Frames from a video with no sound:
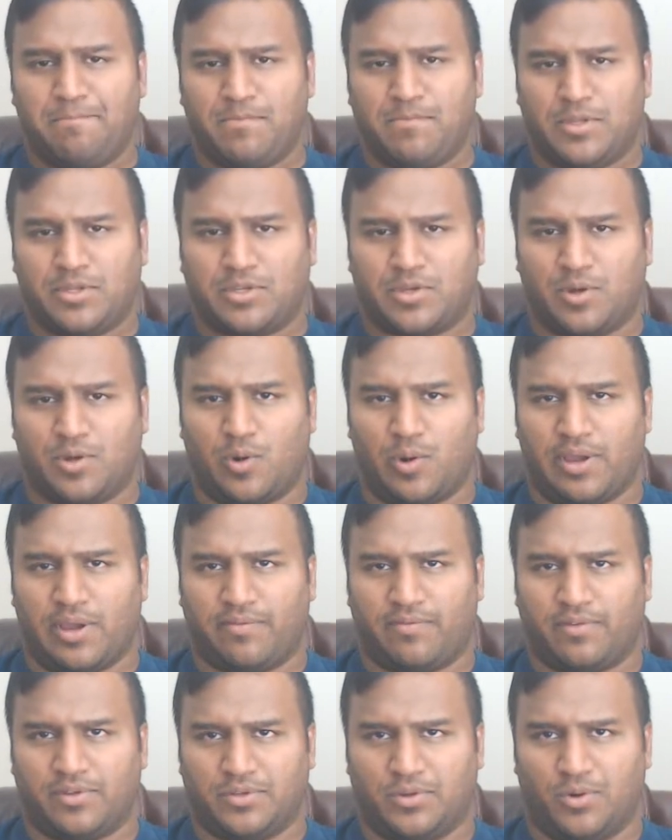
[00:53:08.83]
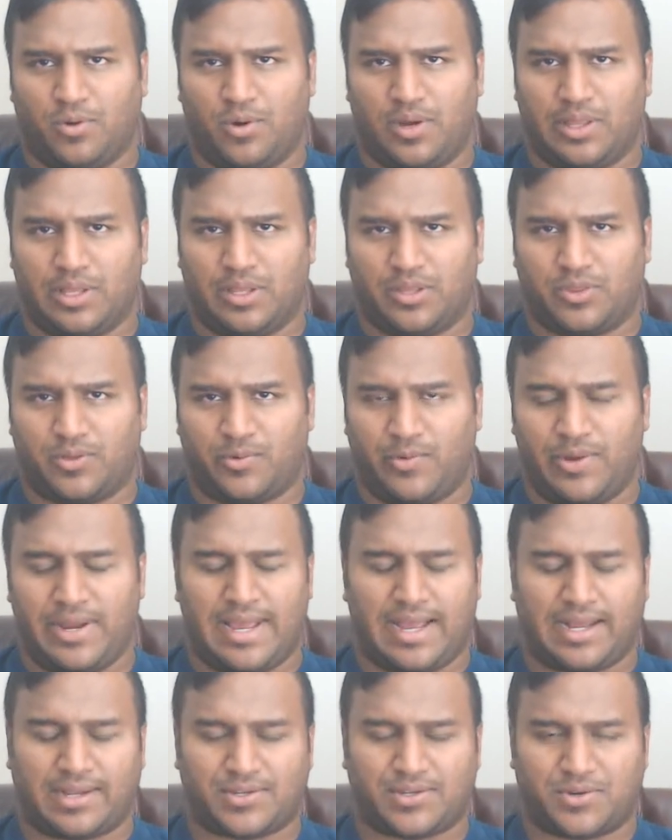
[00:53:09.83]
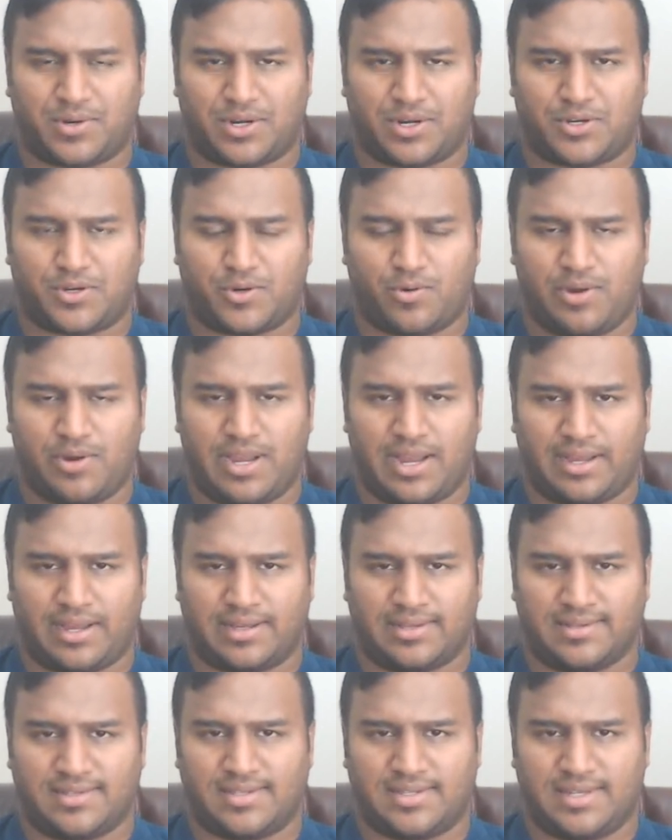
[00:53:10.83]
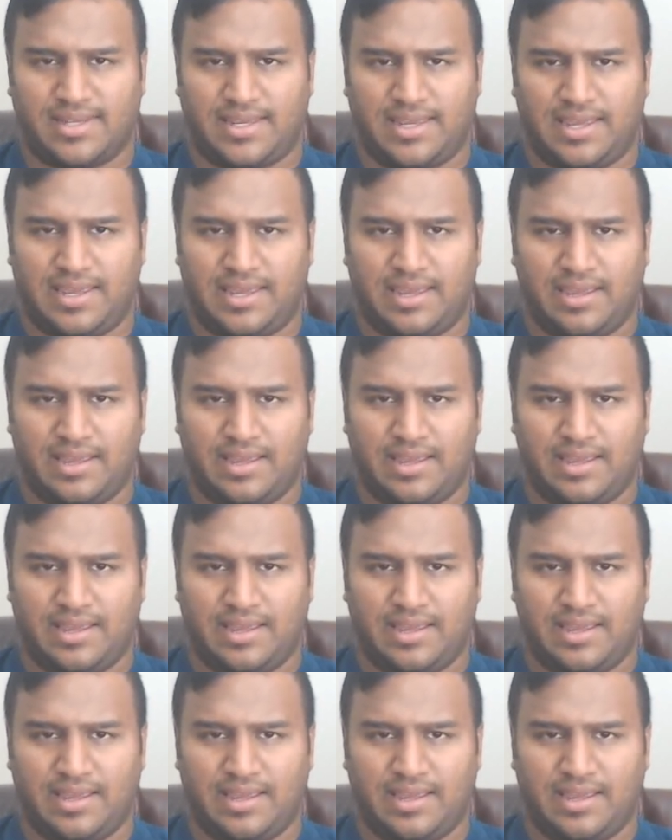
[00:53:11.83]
So if it's going the 3 act structure way, I could see